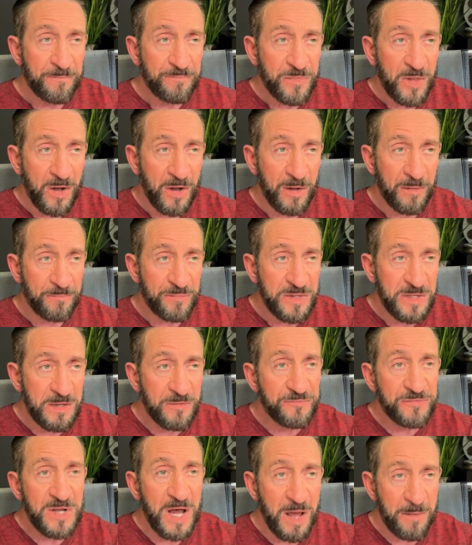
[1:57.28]
Um,
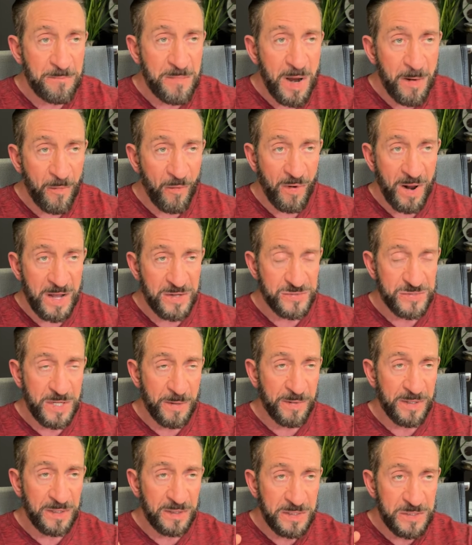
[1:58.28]
if not memorize
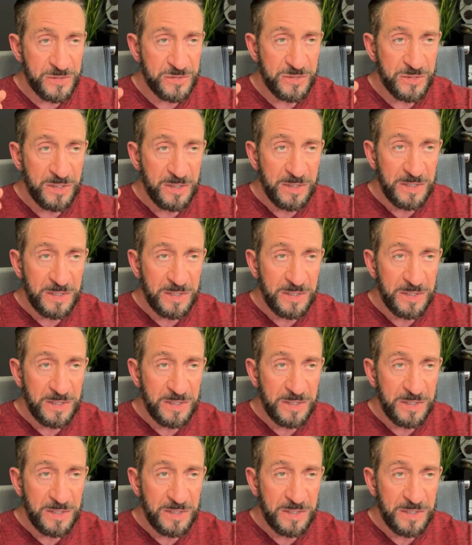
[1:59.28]
them, at least